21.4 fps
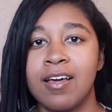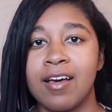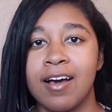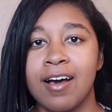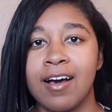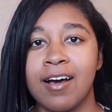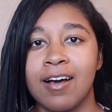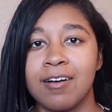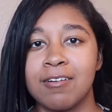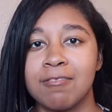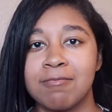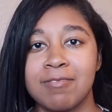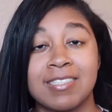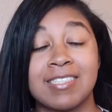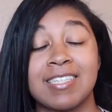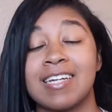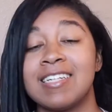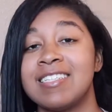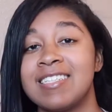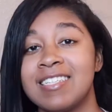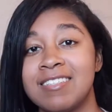Because
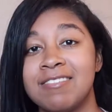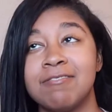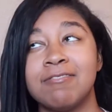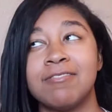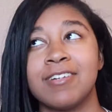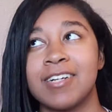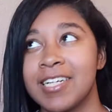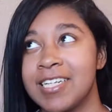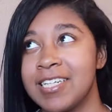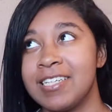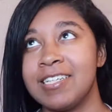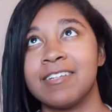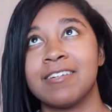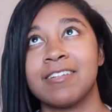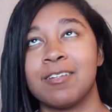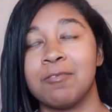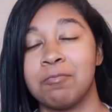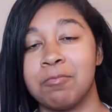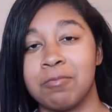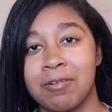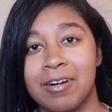I did very
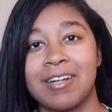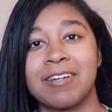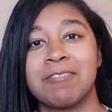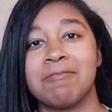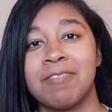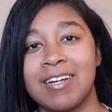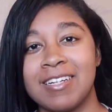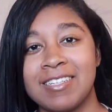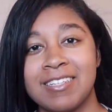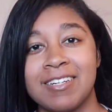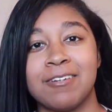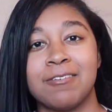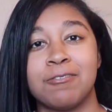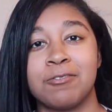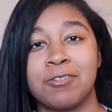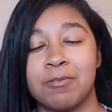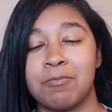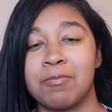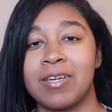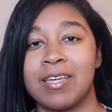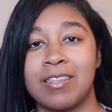nearly break my toe
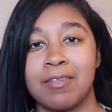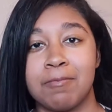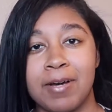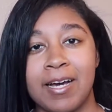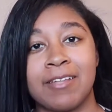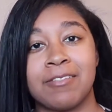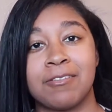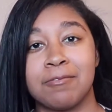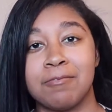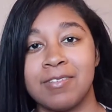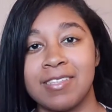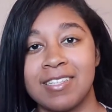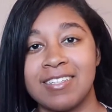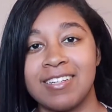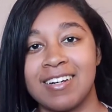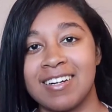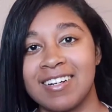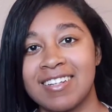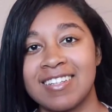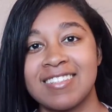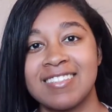tripping in the bathroom in the
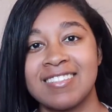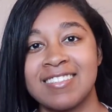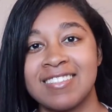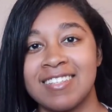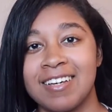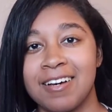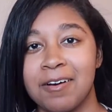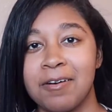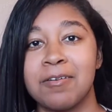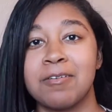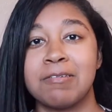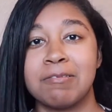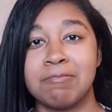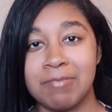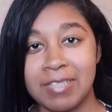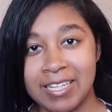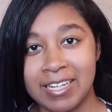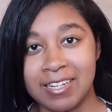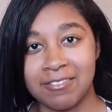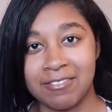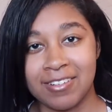dark, so
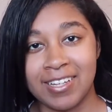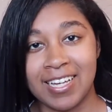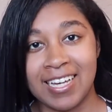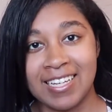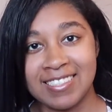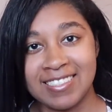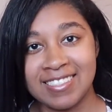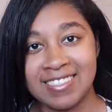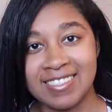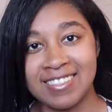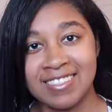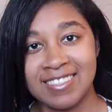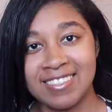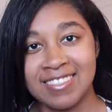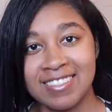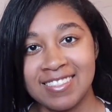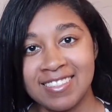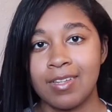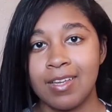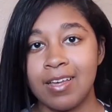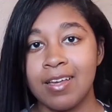be careful guys.
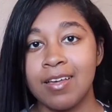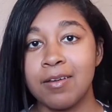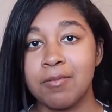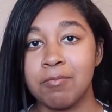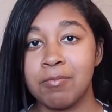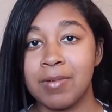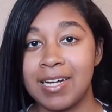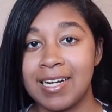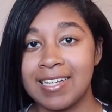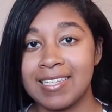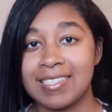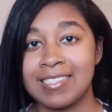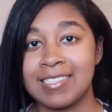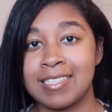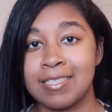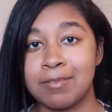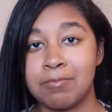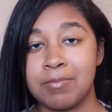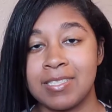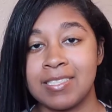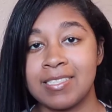My next
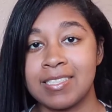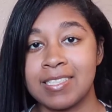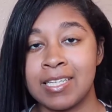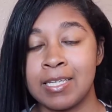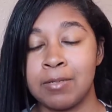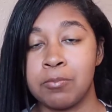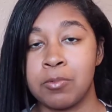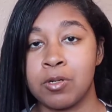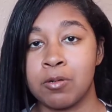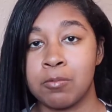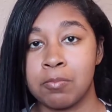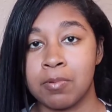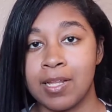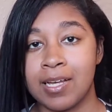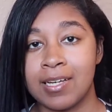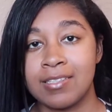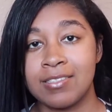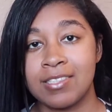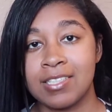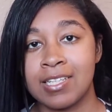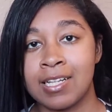tip is to keep your
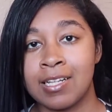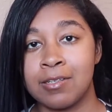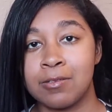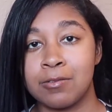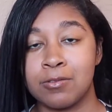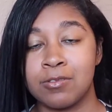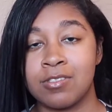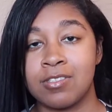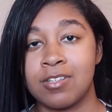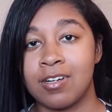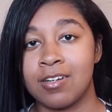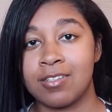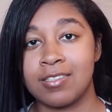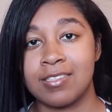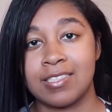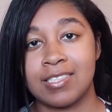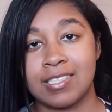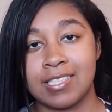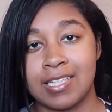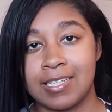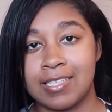blinds closed
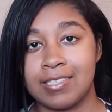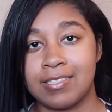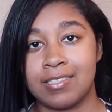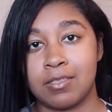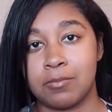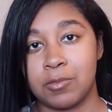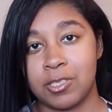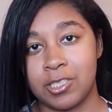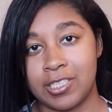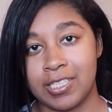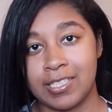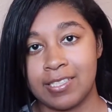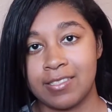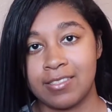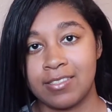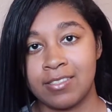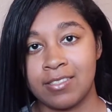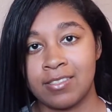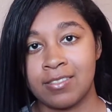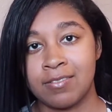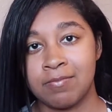on sunny summer
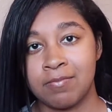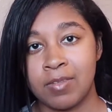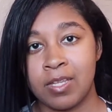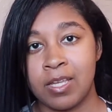days.